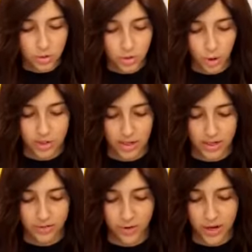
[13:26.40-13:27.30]
knows that
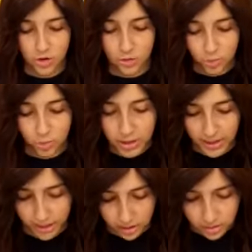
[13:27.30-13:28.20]
his friend truly
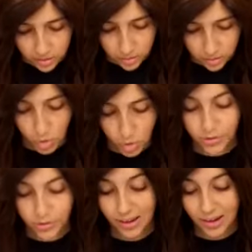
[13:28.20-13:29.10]
cares will
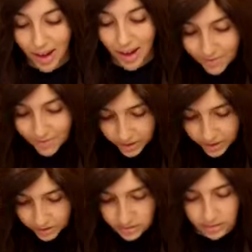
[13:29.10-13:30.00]
feel
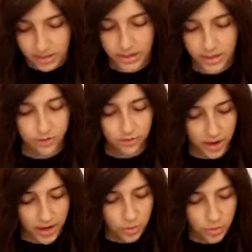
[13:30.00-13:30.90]
confident that his
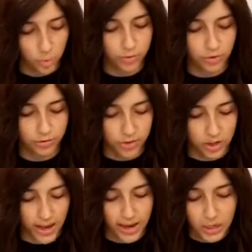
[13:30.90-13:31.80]
friend will
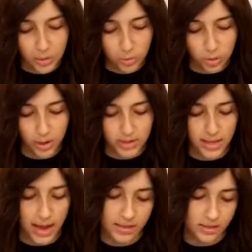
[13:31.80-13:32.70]
fulfill any request
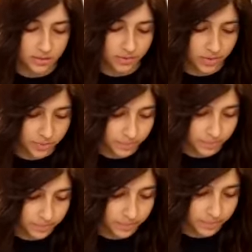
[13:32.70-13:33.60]
asked of him.
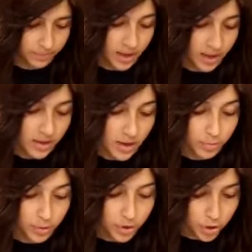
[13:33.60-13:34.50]

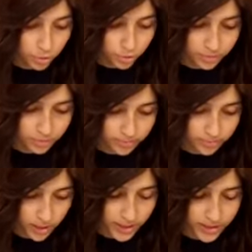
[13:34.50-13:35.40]
Number two,
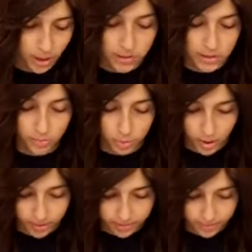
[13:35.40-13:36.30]
right? So that was number
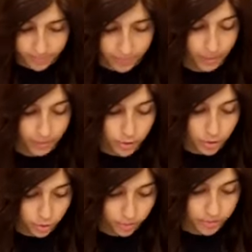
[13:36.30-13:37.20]
one. Number
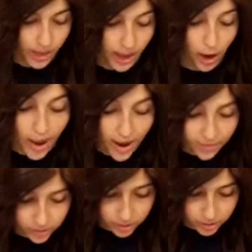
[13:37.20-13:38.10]
two.
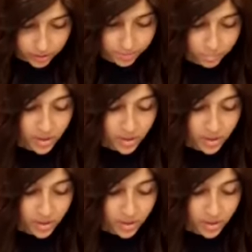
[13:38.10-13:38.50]
However,